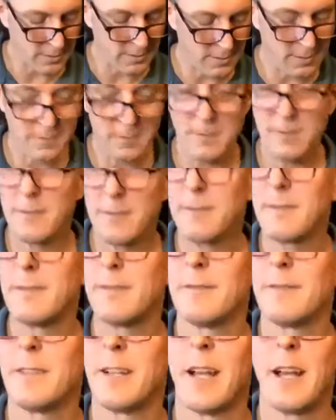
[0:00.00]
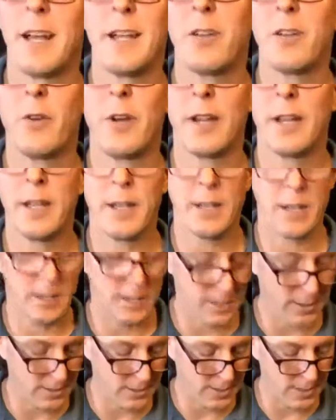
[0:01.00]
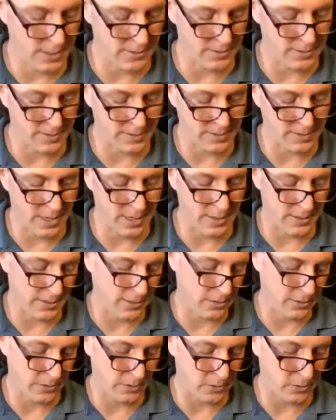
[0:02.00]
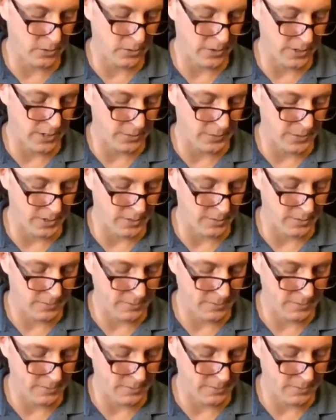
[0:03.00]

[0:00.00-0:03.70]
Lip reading: I didn't quite get it then. I was kind of still doing chords that bend.